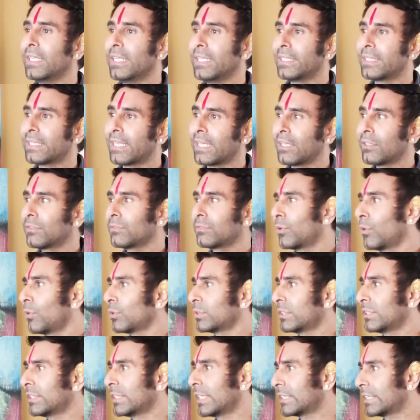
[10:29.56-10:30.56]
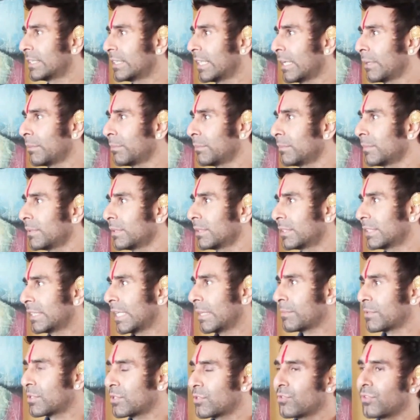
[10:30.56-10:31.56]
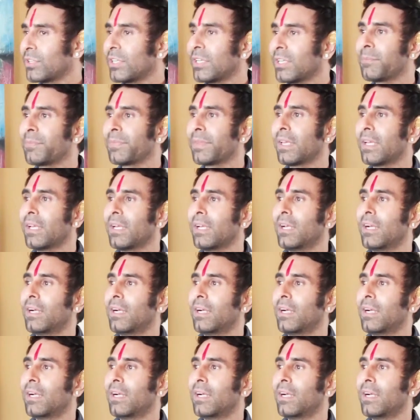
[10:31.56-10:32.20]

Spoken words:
it kind of goes in that same stream.